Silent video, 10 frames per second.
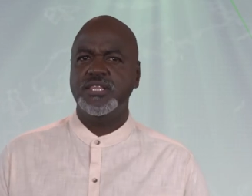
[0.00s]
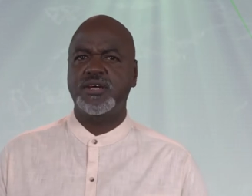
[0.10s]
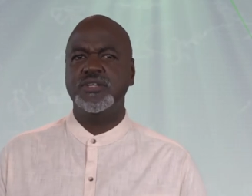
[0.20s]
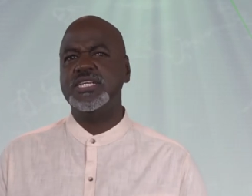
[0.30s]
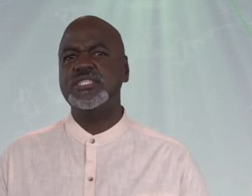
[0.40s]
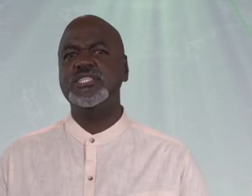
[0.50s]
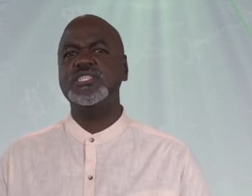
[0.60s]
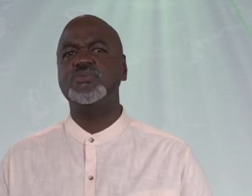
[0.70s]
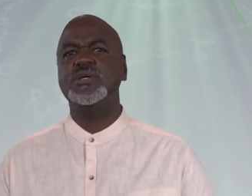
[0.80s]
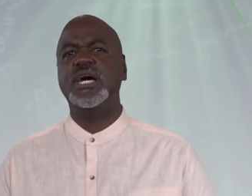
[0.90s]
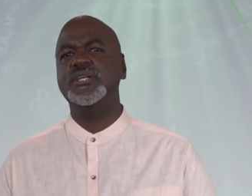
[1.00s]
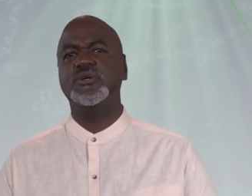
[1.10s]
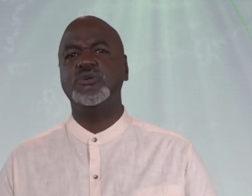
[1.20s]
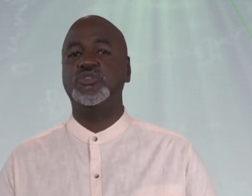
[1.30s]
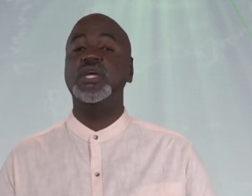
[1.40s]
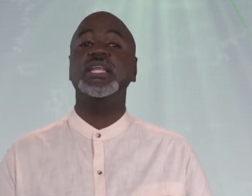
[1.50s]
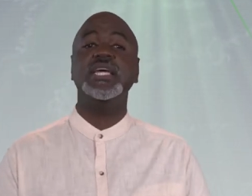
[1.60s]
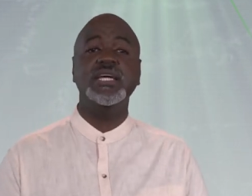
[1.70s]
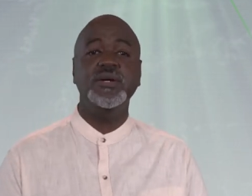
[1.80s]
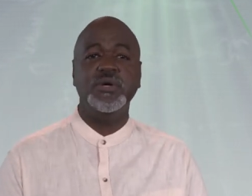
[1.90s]
the contestants will undergo
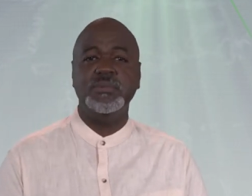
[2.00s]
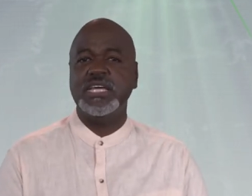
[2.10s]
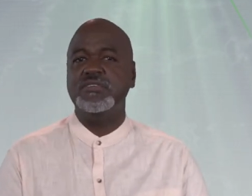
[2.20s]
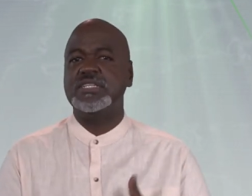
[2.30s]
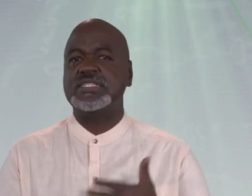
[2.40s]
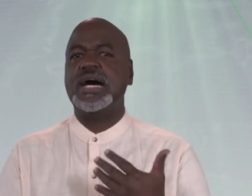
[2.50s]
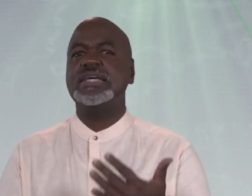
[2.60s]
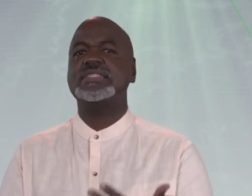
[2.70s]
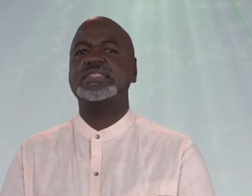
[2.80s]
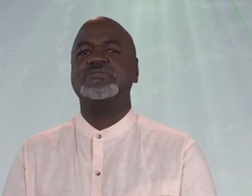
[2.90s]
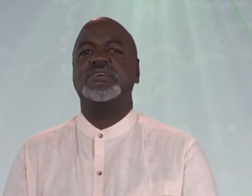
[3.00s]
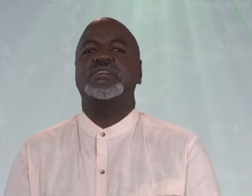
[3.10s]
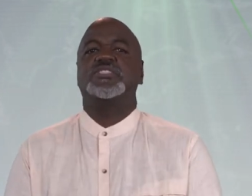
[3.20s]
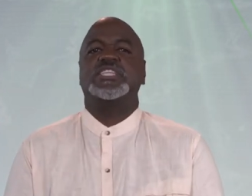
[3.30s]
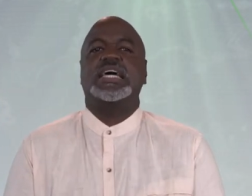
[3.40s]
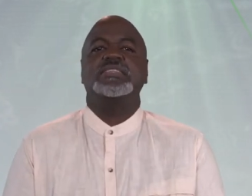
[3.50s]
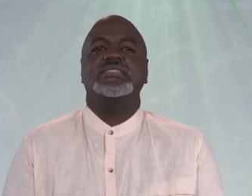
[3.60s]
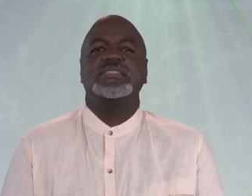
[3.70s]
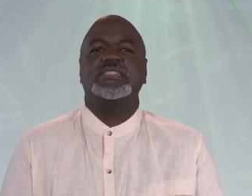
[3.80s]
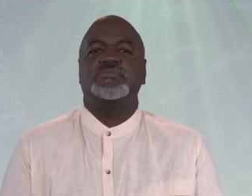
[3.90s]
training, will be given tasks, various
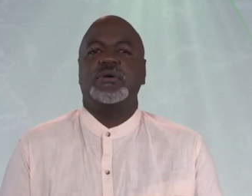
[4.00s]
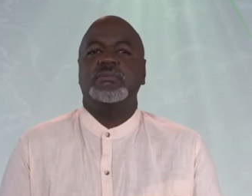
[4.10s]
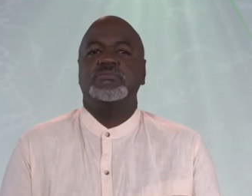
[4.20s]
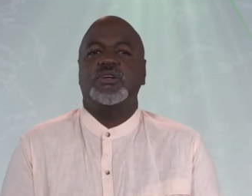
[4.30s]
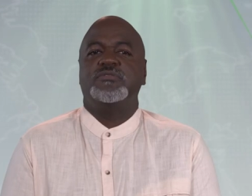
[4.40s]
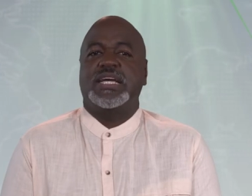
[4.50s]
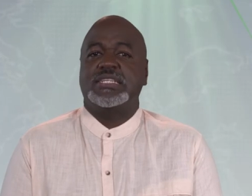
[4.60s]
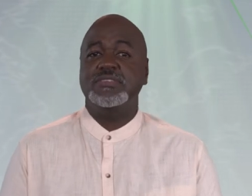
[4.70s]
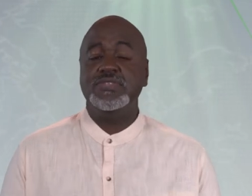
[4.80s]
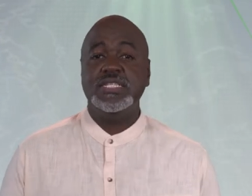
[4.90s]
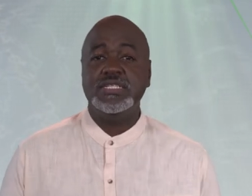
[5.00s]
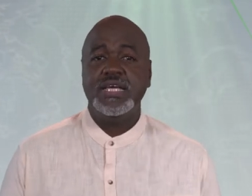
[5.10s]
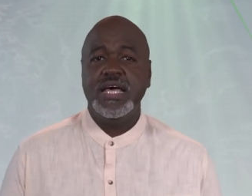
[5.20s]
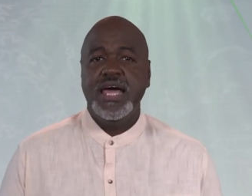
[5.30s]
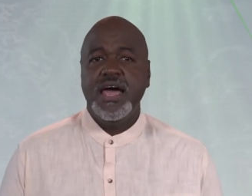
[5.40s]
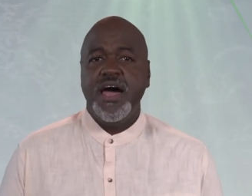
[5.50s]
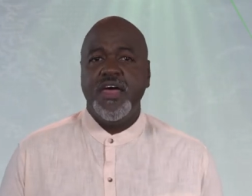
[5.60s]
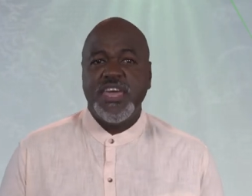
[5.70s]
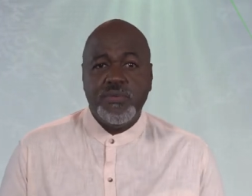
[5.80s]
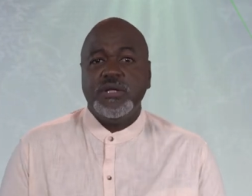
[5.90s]
challenges, and problem-solving activities.
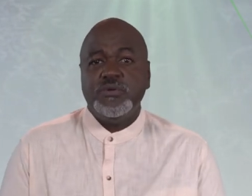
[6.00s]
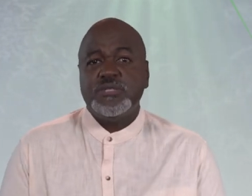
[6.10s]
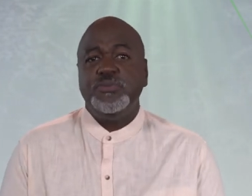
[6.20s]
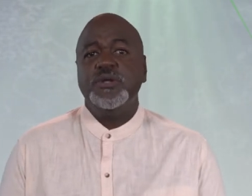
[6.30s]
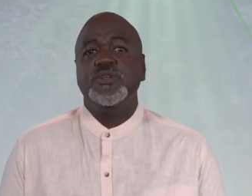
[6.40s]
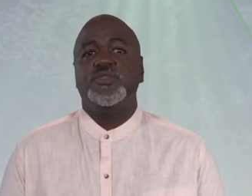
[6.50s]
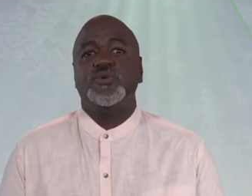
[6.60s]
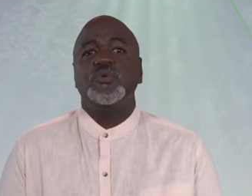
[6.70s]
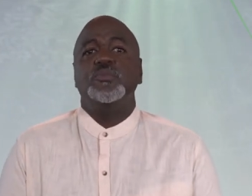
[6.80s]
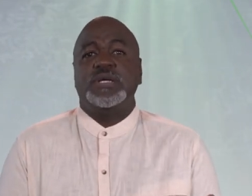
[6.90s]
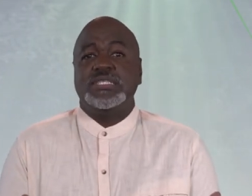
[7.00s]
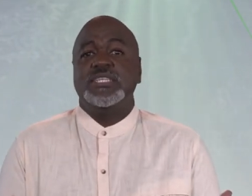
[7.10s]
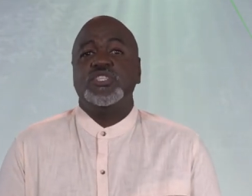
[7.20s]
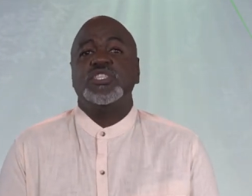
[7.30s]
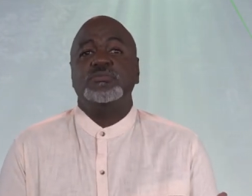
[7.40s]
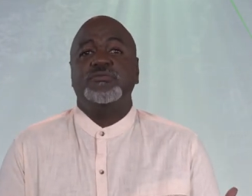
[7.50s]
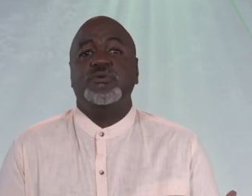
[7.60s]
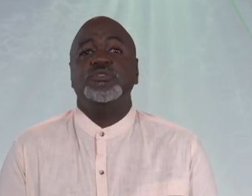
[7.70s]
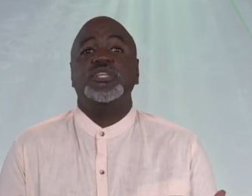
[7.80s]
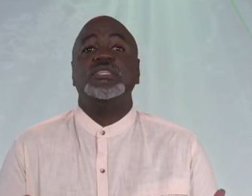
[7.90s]
They will respond through presentations
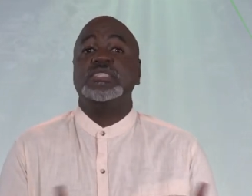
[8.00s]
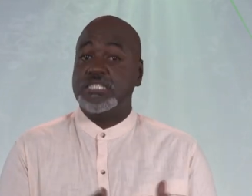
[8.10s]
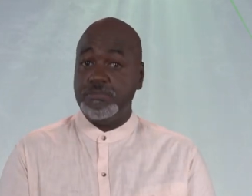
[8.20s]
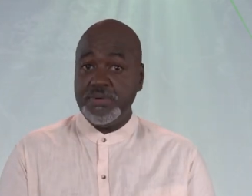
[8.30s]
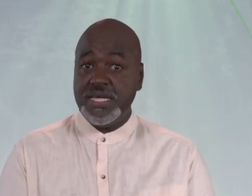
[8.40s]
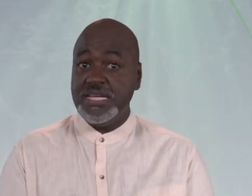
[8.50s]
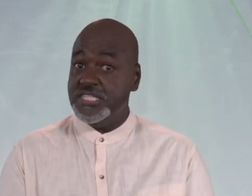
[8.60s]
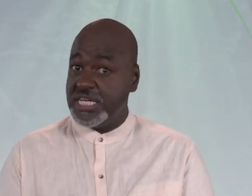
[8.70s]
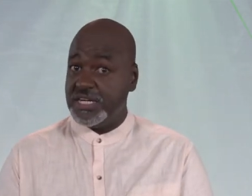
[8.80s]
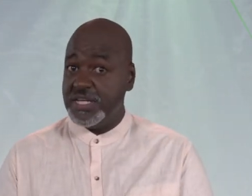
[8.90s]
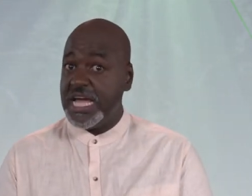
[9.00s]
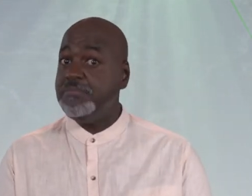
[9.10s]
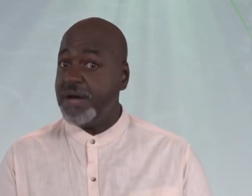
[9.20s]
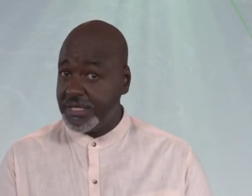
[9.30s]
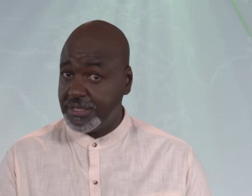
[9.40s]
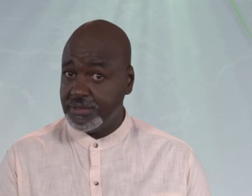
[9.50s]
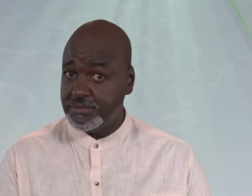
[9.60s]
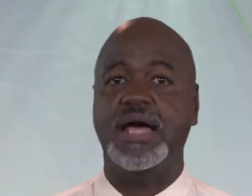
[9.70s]
before judges Zippy, Jerry, and Michael.